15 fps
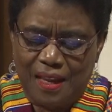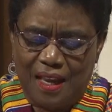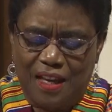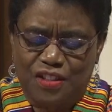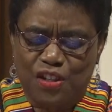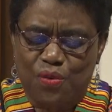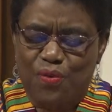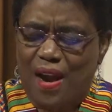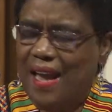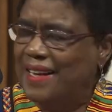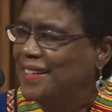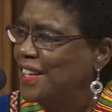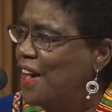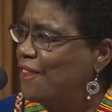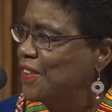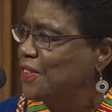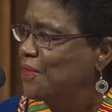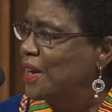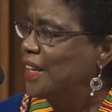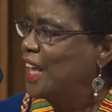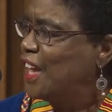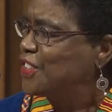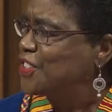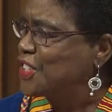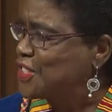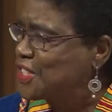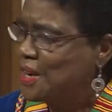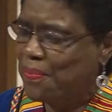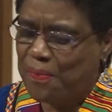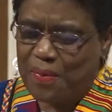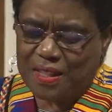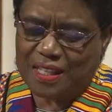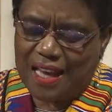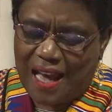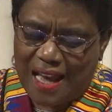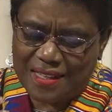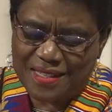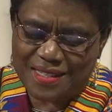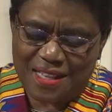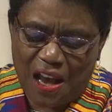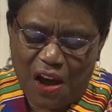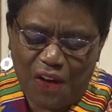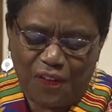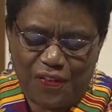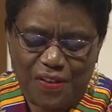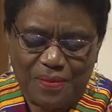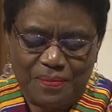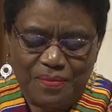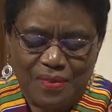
into right loving relationship with God's self.